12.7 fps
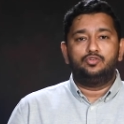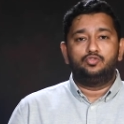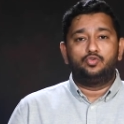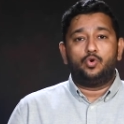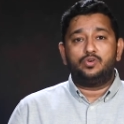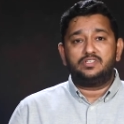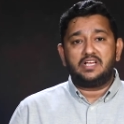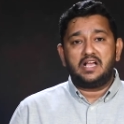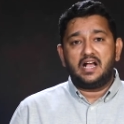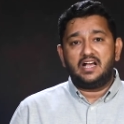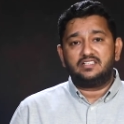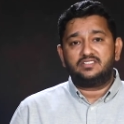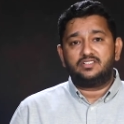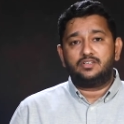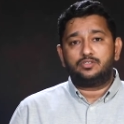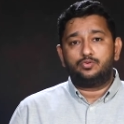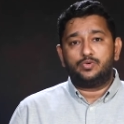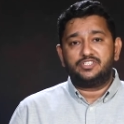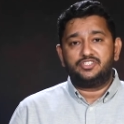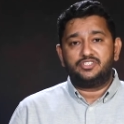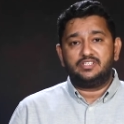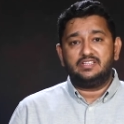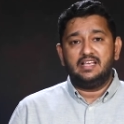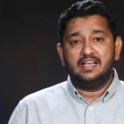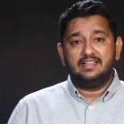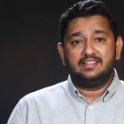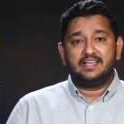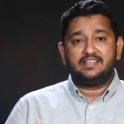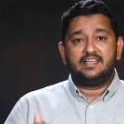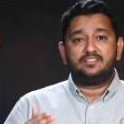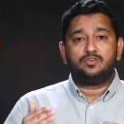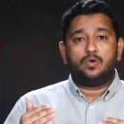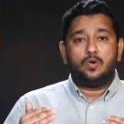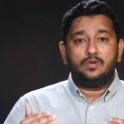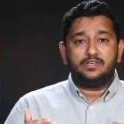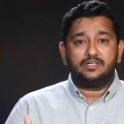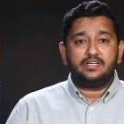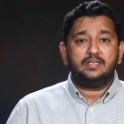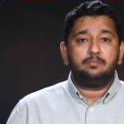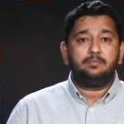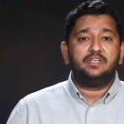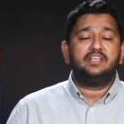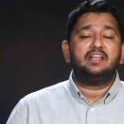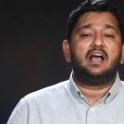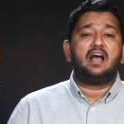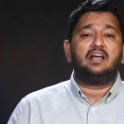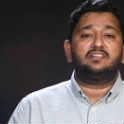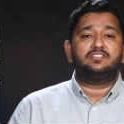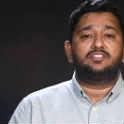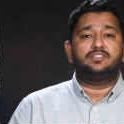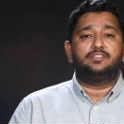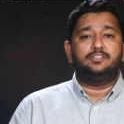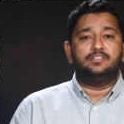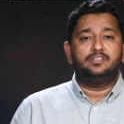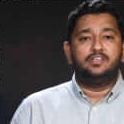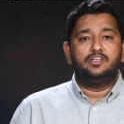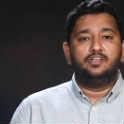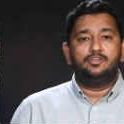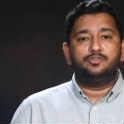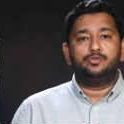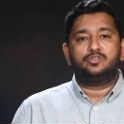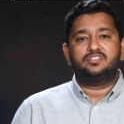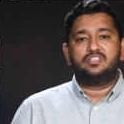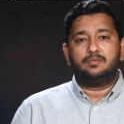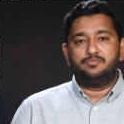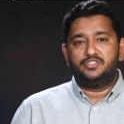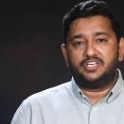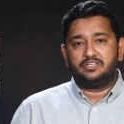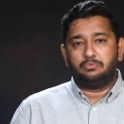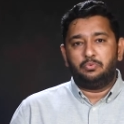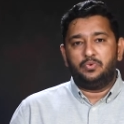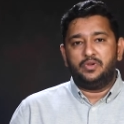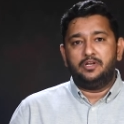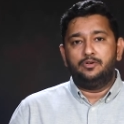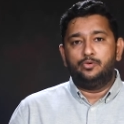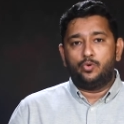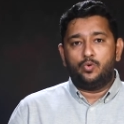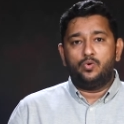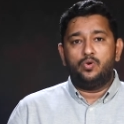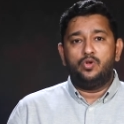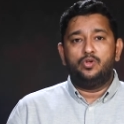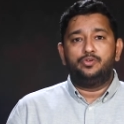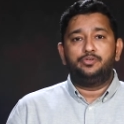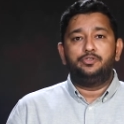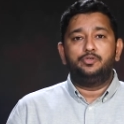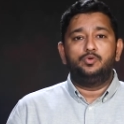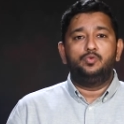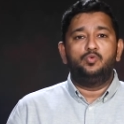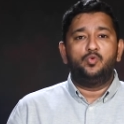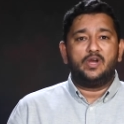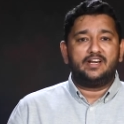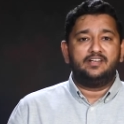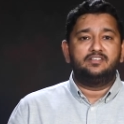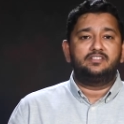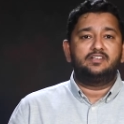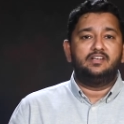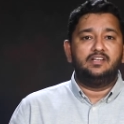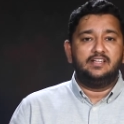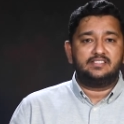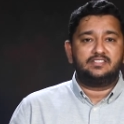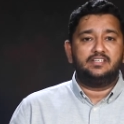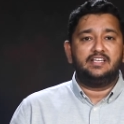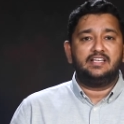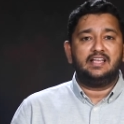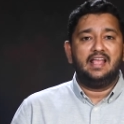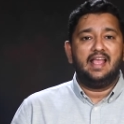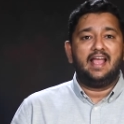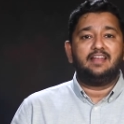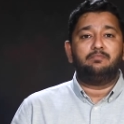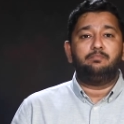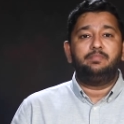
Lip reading: Don't ask a question that has already been answered. Your subject will know you weren't listening and